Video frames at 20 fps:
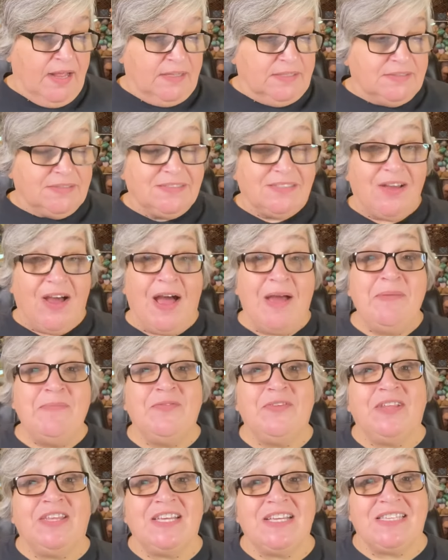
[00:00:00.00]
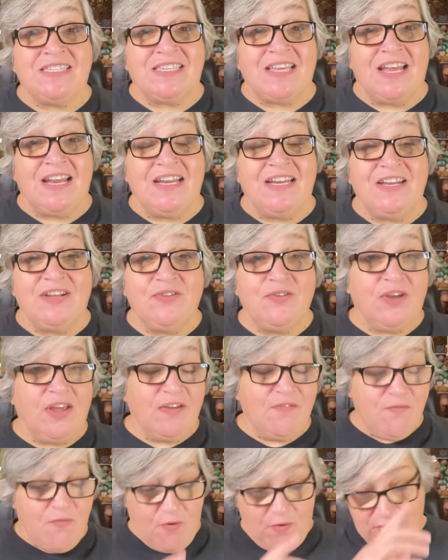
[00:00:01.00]
So I'm really excited and looking
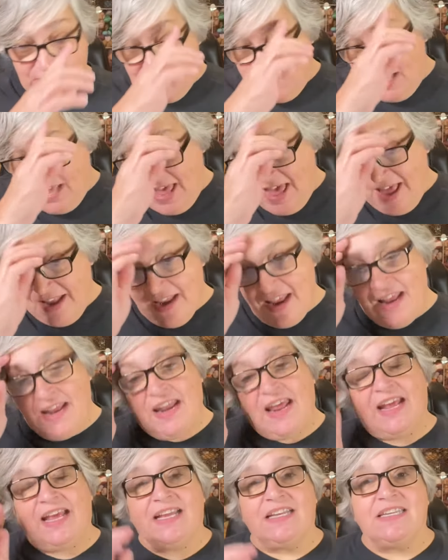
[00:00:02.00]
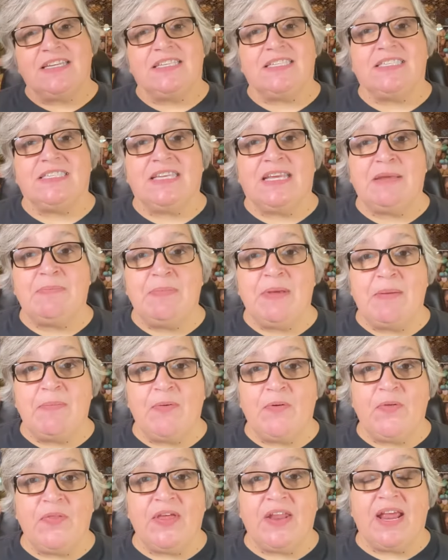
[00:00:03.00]
forward to that. And I get to see
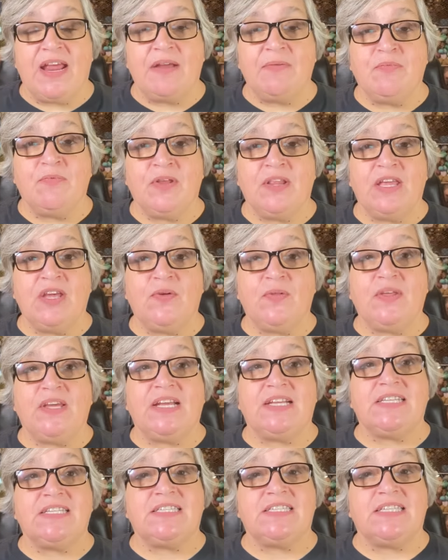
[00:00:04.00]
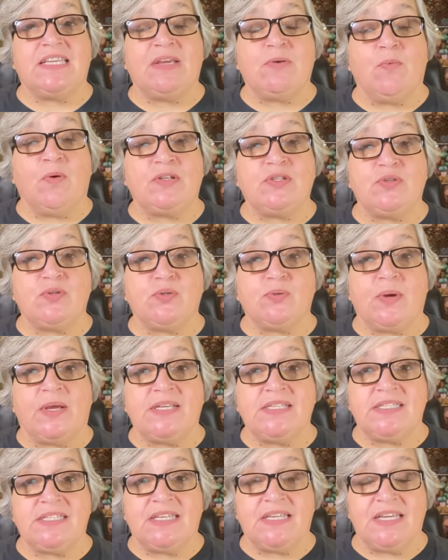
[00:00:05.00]
people that I really only get to see once or
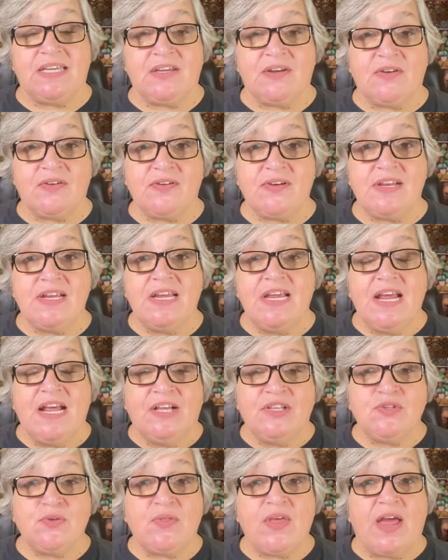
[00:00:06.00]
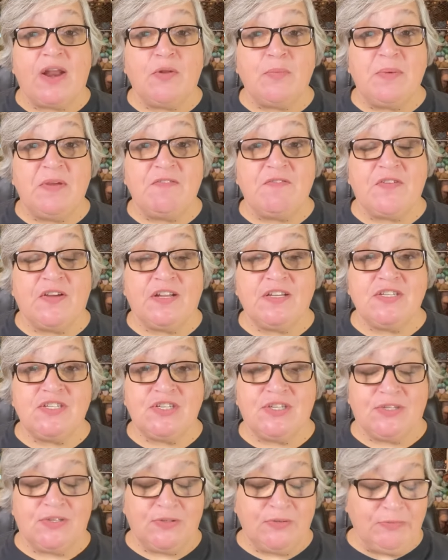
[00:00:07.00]
twice a year. So that'll be fun
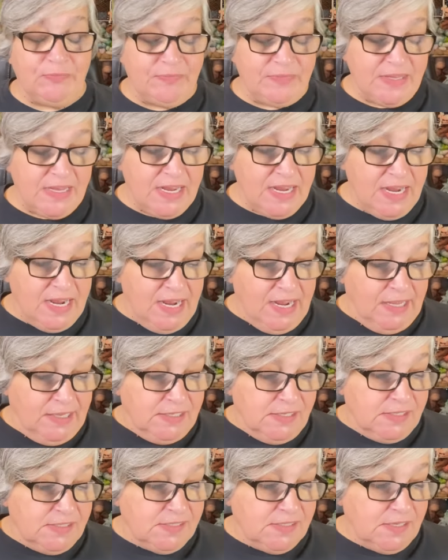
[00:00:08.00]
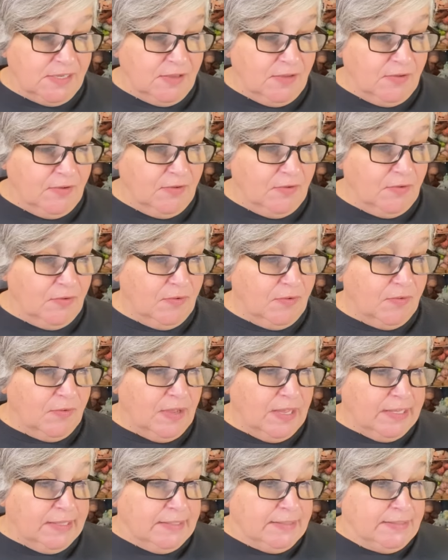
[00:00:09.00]
too. So
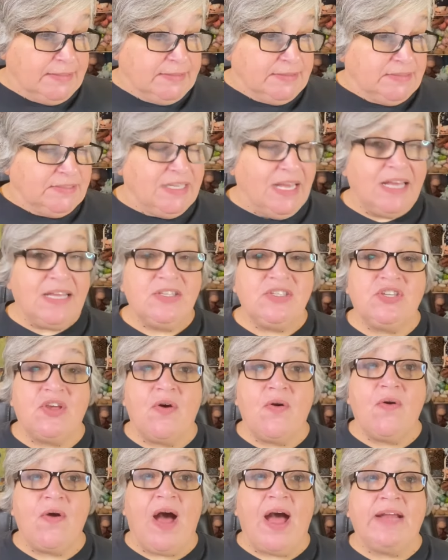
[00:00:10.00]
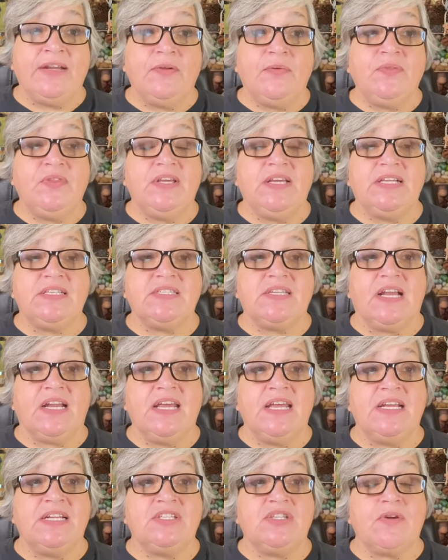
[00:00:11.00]
yeah, so I don't think it's gonna
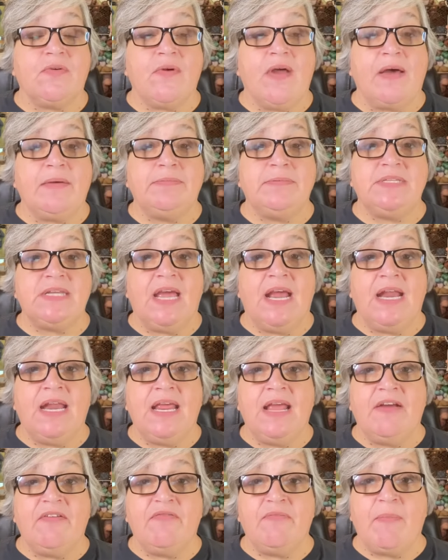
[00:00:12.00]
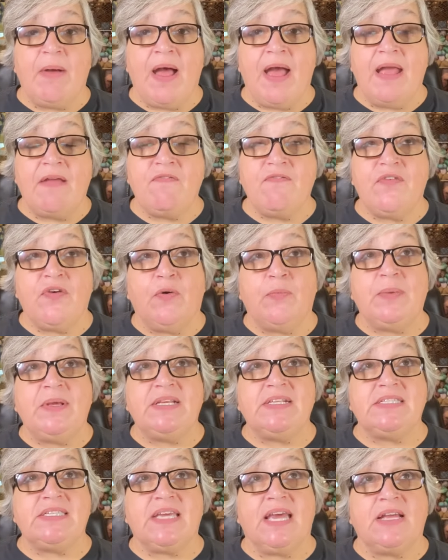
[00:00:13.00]
interrupt any of my filming
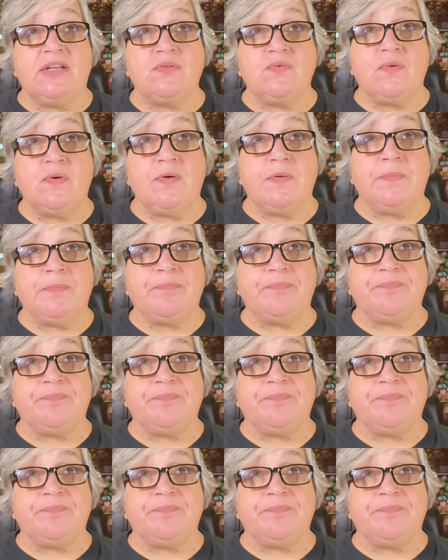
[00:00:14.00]
schedule.